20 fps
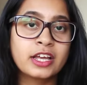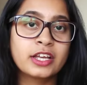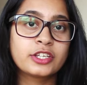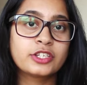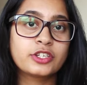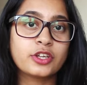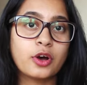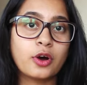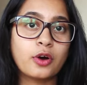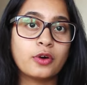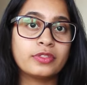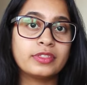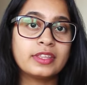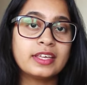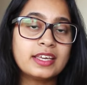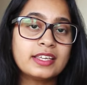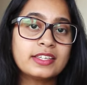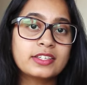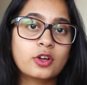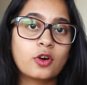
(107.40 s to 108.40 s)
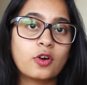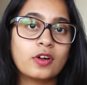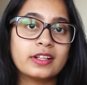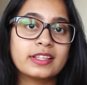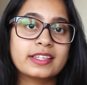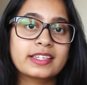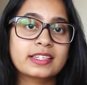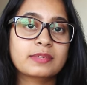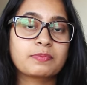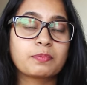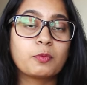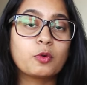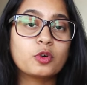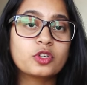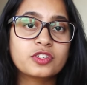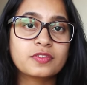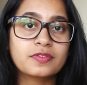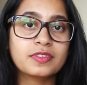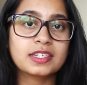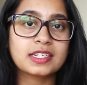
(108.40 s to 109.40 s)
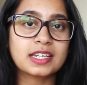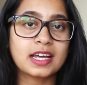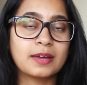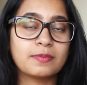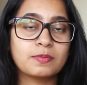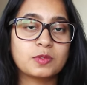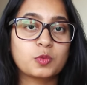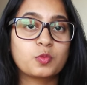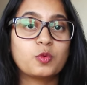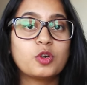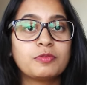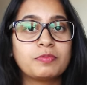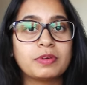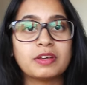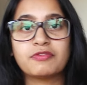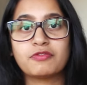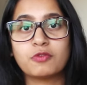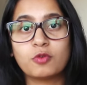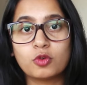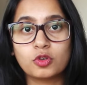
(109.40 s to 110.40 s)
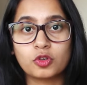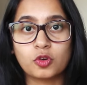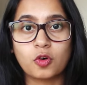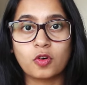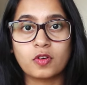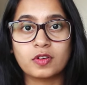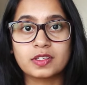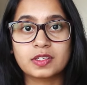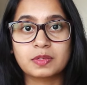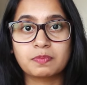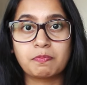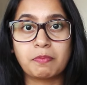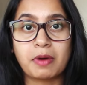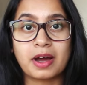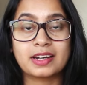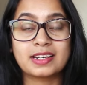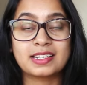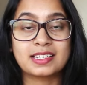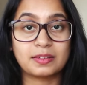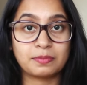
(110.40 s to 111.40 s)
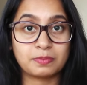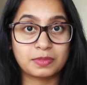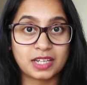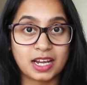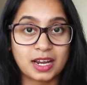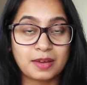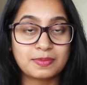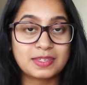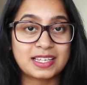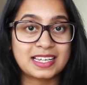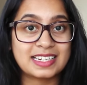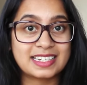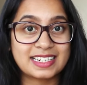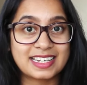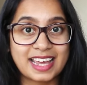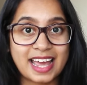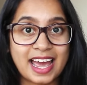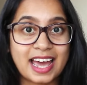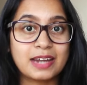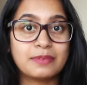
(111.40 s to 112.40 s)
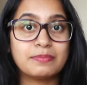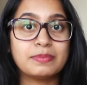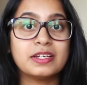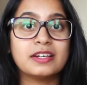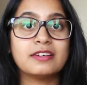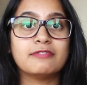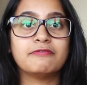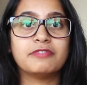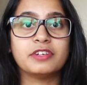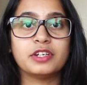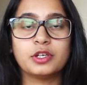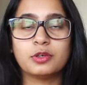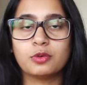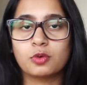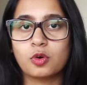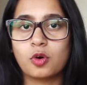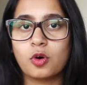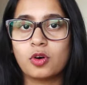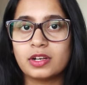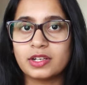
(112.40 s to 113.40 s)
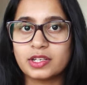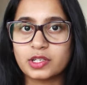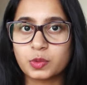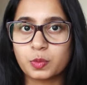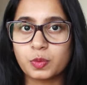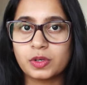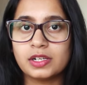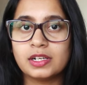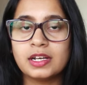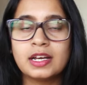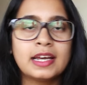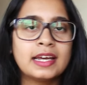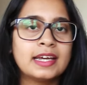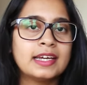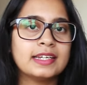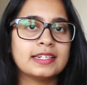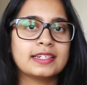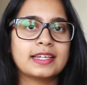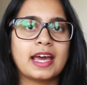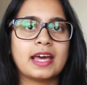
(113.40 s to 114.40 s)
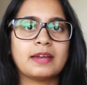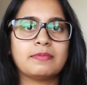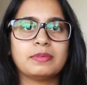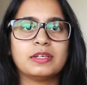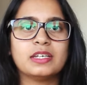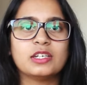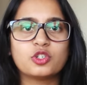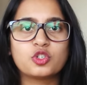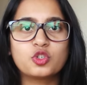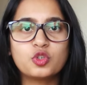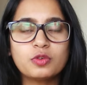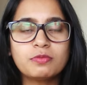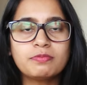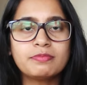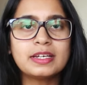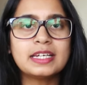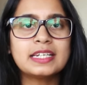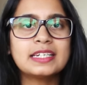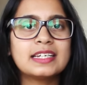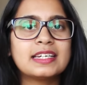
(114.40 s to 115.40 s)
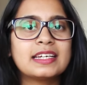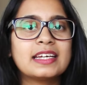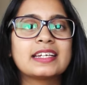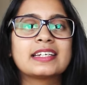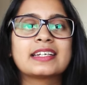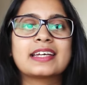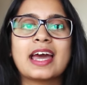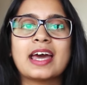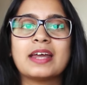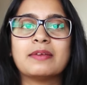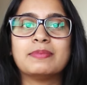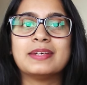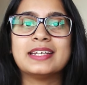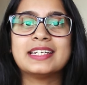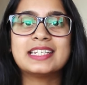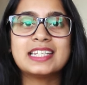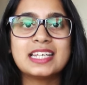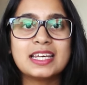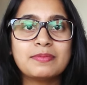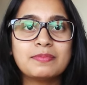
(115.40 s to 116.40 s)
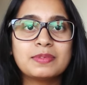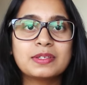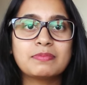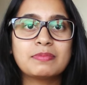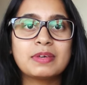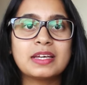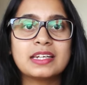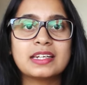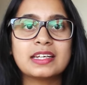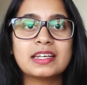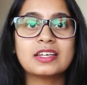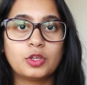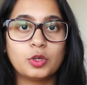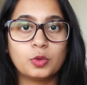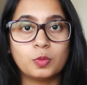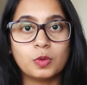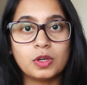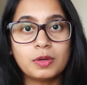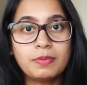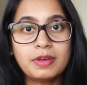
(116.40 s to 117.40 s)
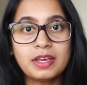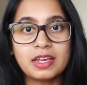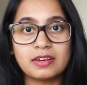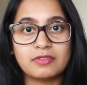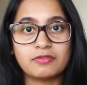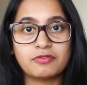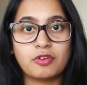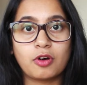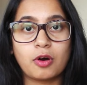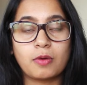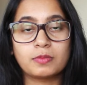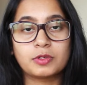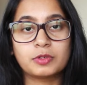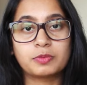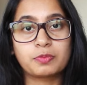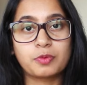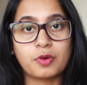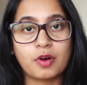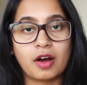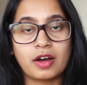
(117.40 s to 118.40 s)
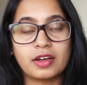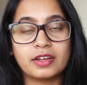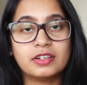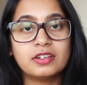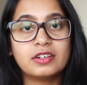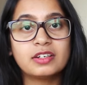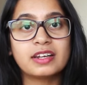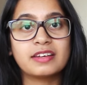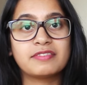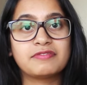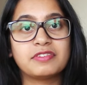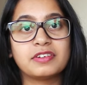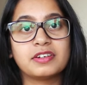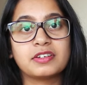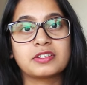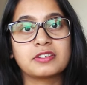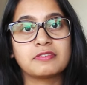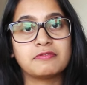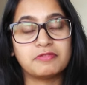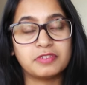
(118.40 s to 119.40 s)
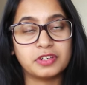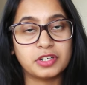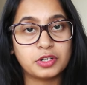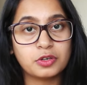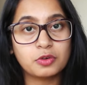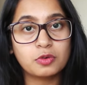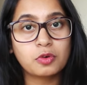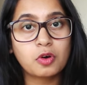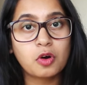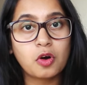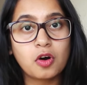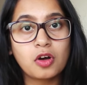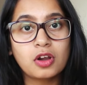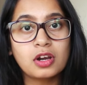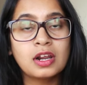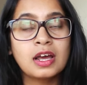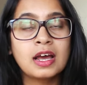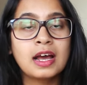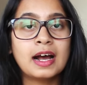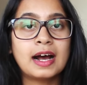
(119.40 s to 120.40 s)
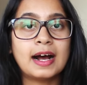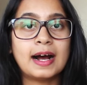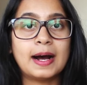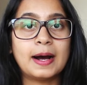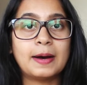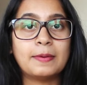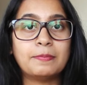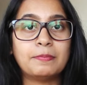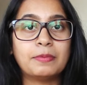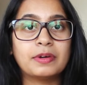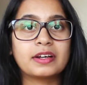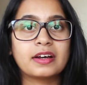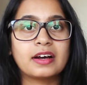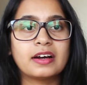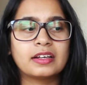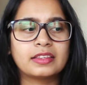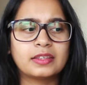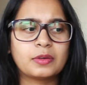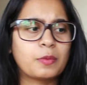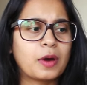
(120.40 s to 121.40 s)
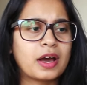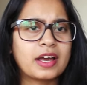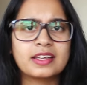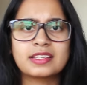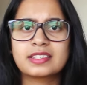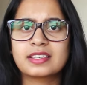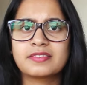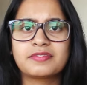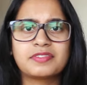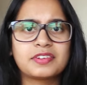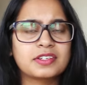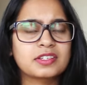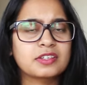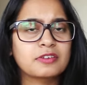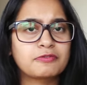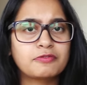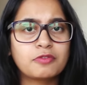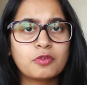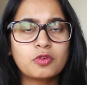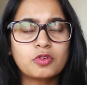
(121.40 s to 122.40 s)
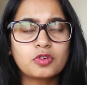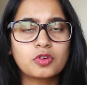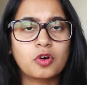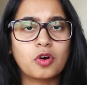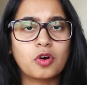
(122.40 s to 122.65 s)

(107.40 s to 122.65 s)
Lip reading: So these calls most of the times would be phone calls, but sometimes it can be a video call as well. It can be a Zoom meeting, it can be Teams meeting. You will be informed prior if it is a video call, but otherwise if it is a phone